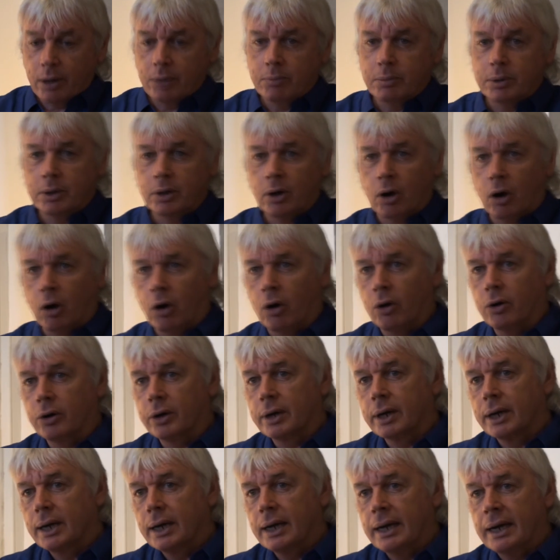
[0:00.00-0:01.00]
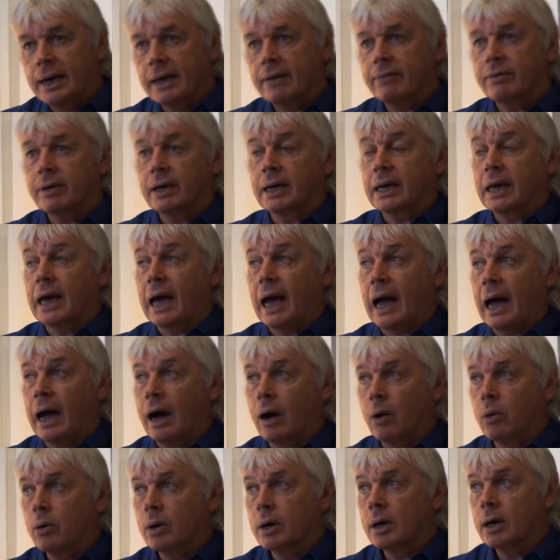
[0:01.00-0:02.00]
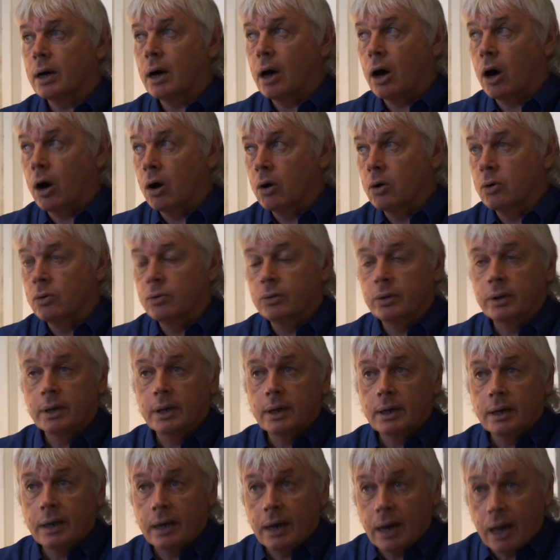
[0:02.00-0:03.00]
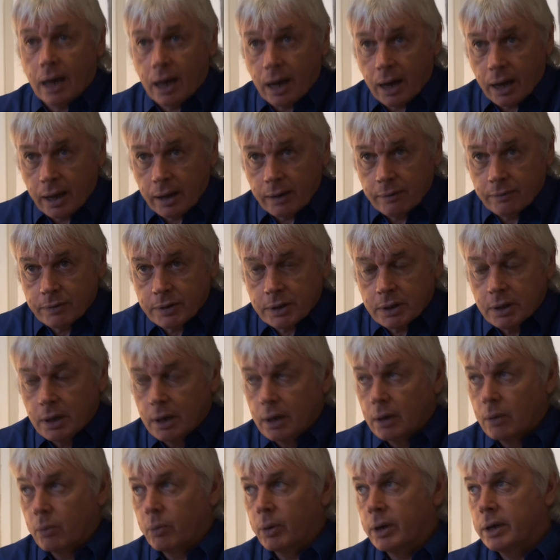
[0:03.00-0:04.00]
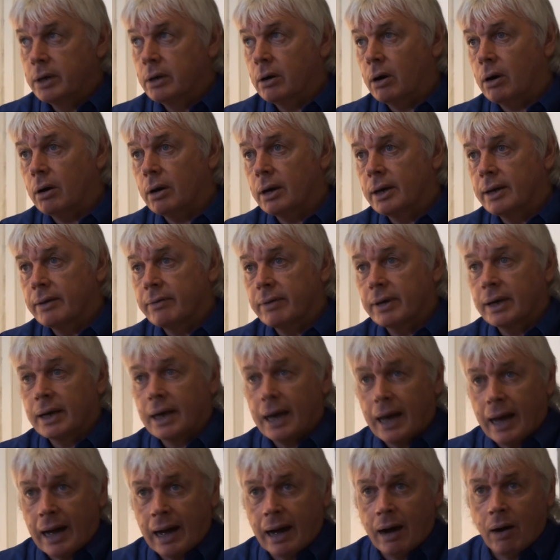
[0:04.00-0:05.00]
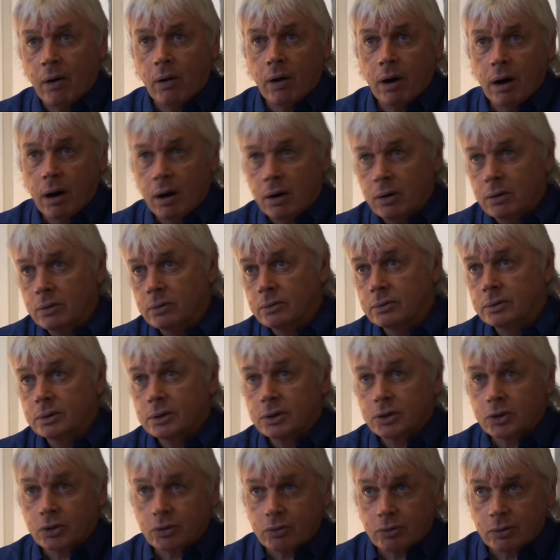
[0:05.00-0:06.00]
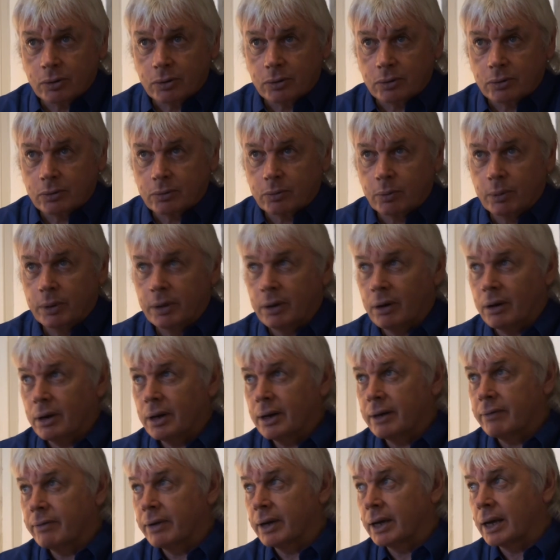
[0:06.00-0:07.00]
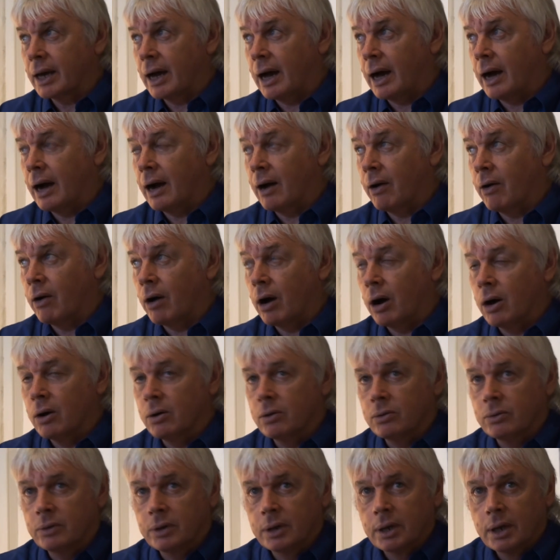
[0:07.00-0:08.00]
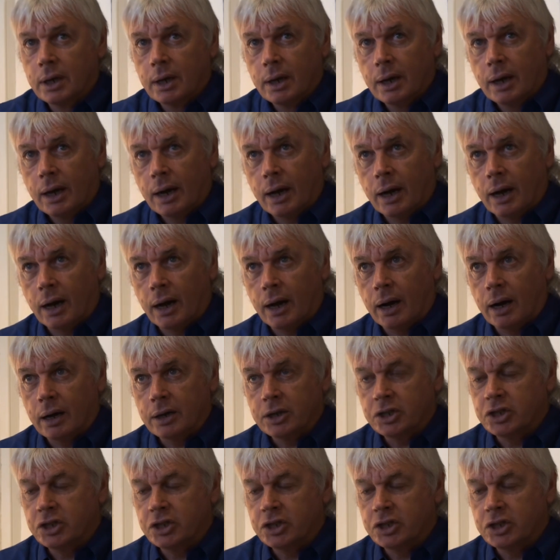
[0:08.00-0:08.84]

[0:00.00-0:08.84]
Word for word: moment on, living our own lives. We're not living our own truth. We're not living our own uh,